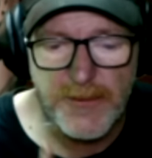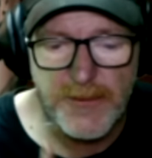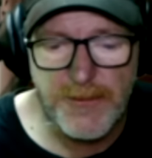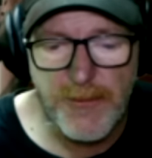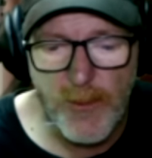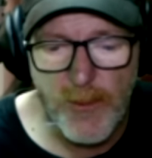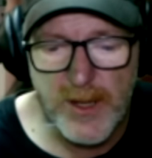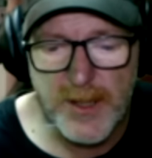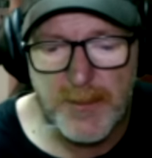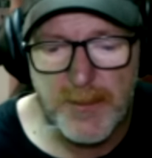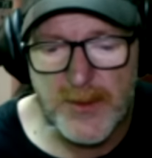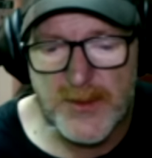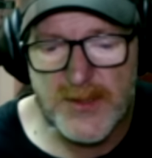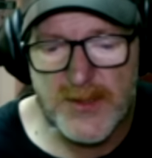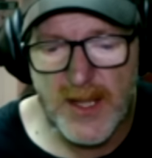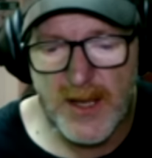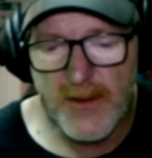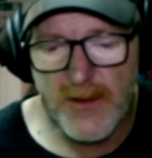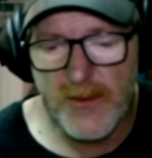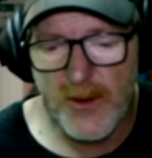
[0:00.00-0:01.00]
30% to
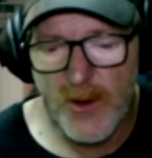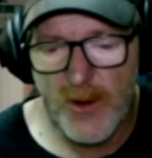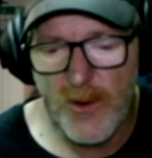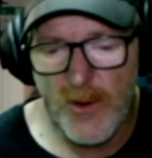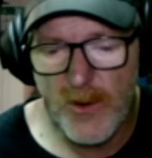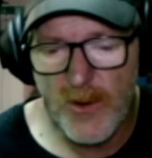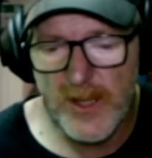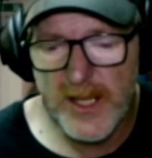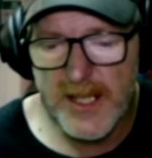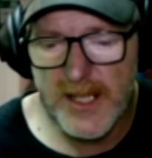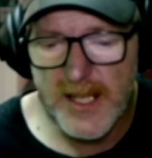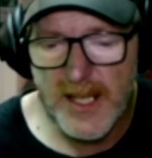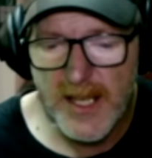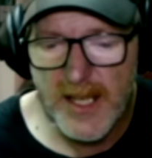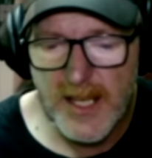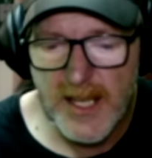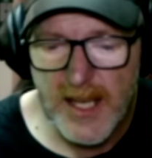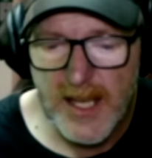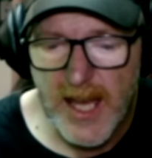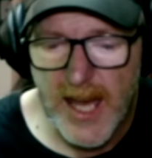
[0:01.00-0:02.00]
40% of her
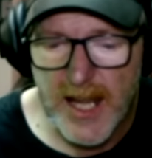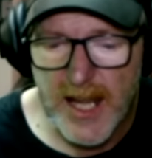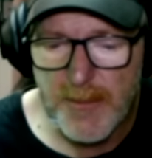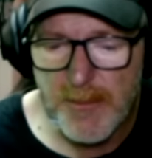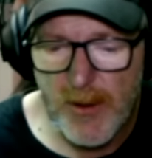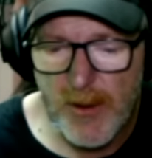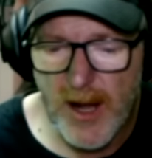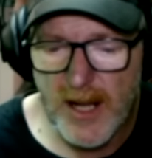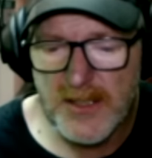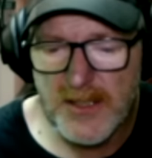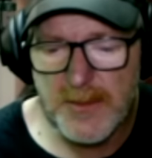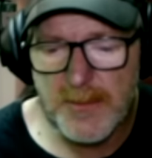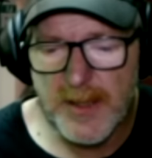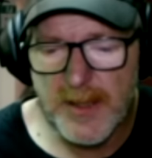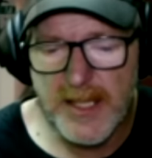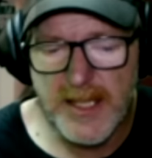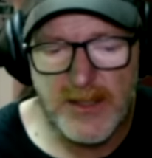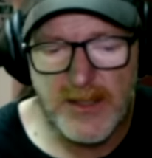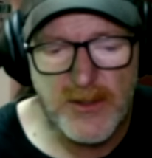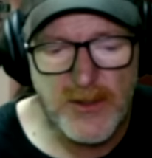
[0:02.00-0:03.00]
colon and
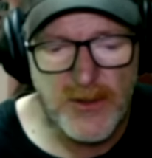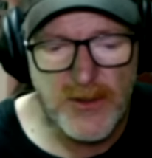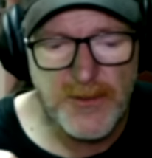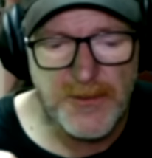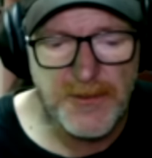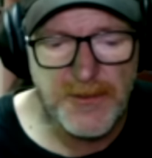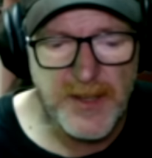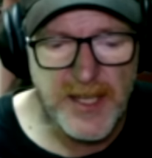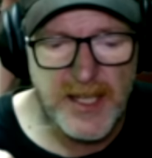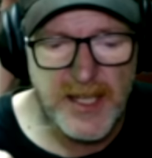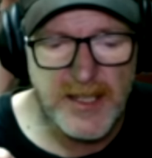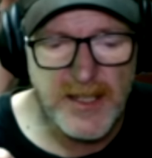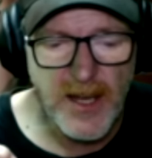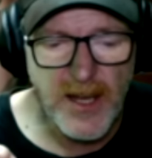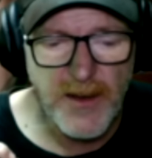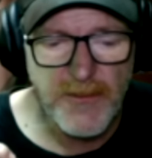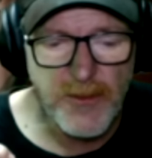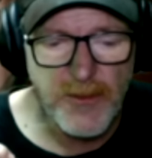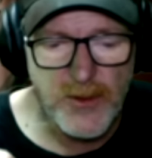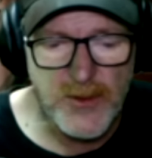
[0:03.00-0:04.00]
approximately 2
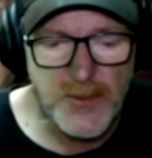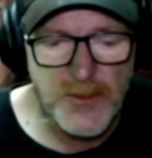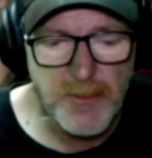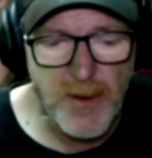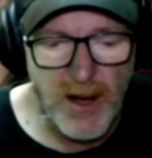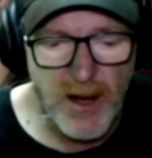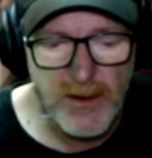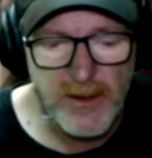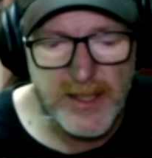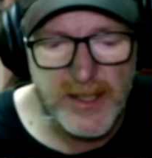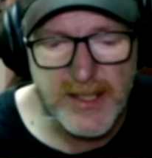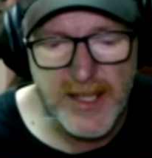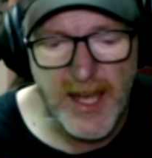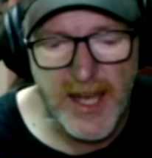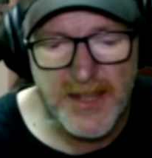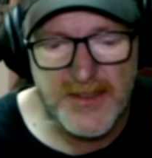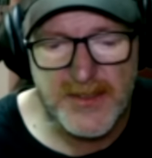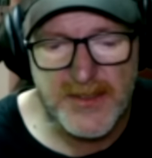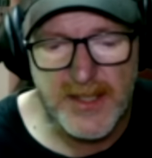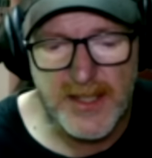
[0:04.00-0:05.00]
feet of her
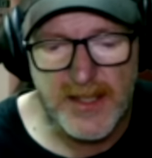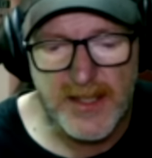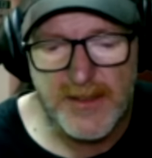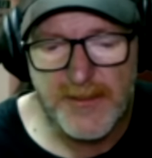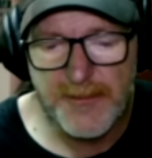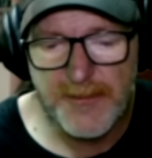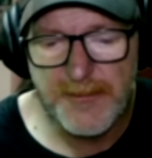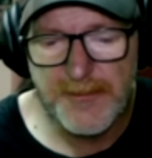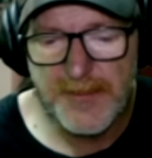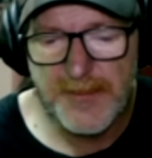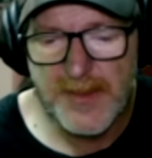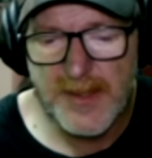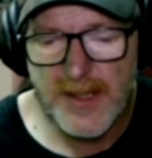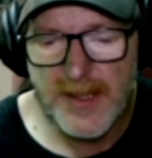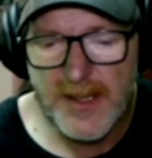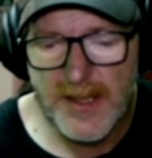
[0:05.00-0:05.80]
small intestine.